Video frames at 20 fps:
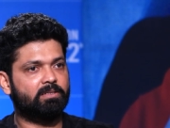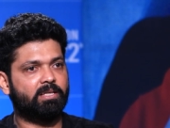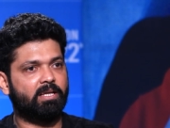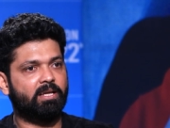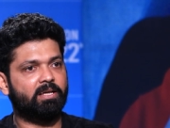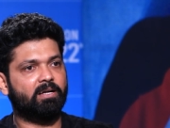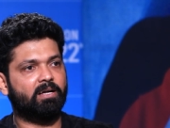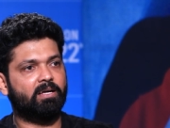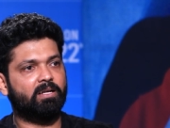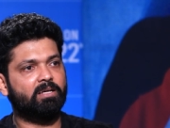
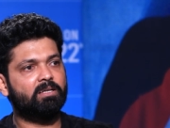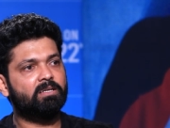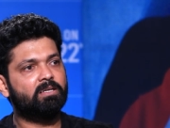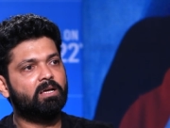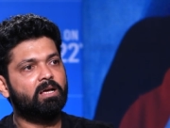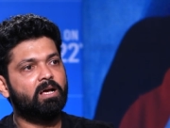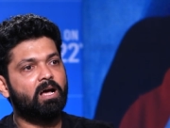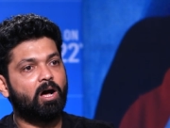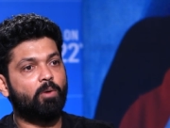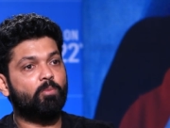Telangana,
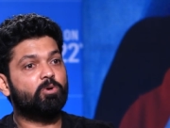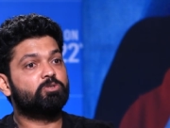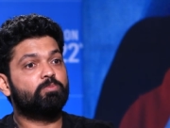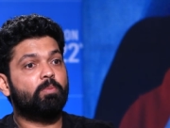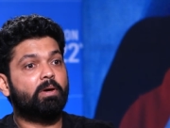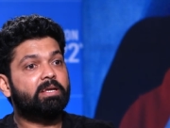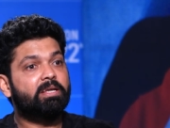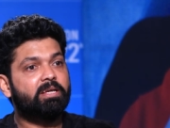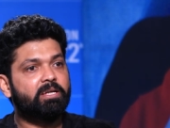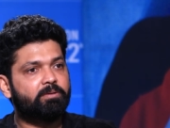how much
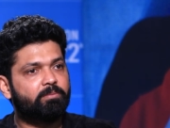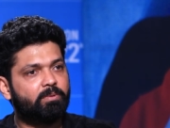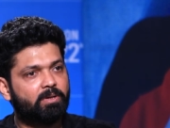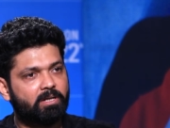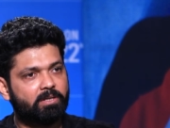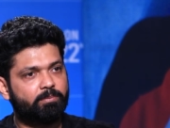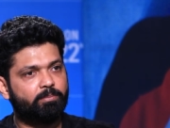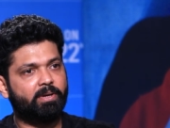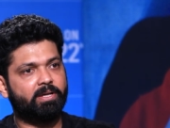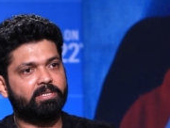money it,
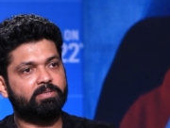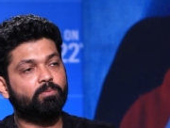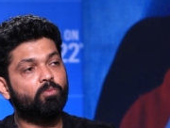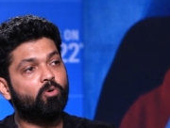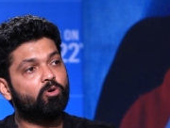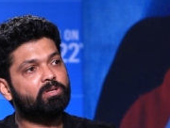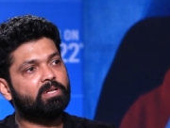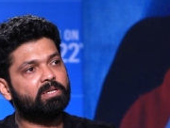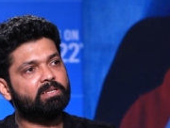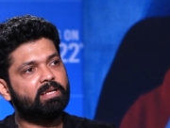it makes.
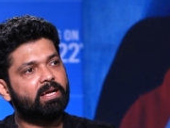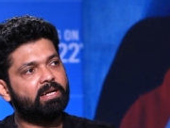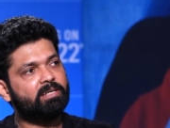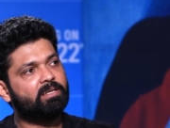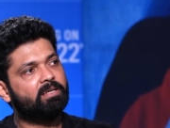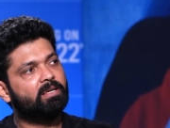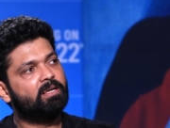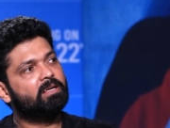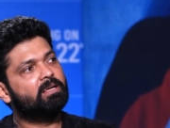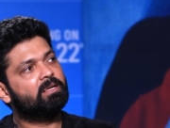More than that,
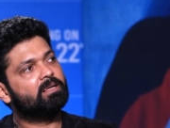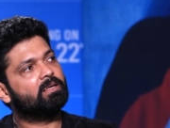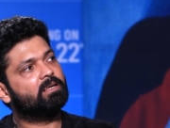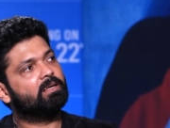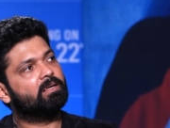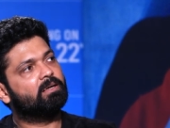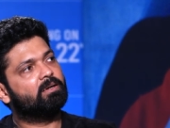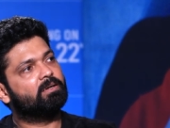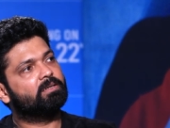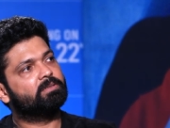
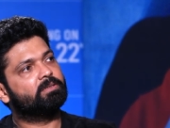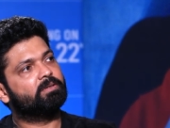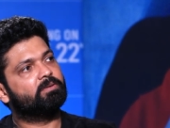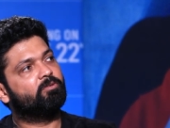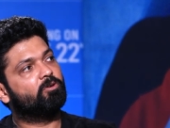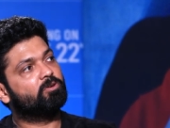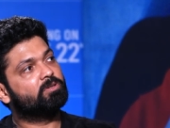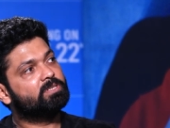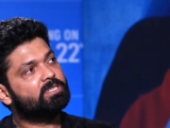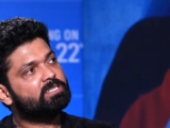uh,
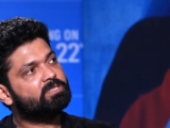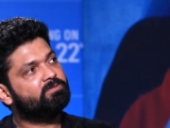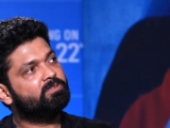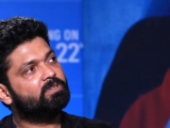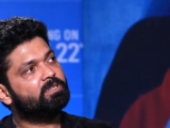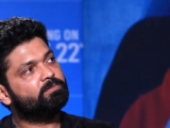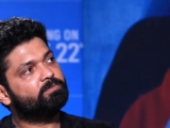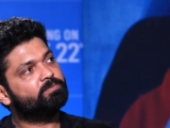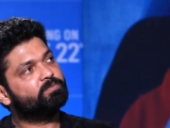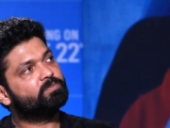for this film,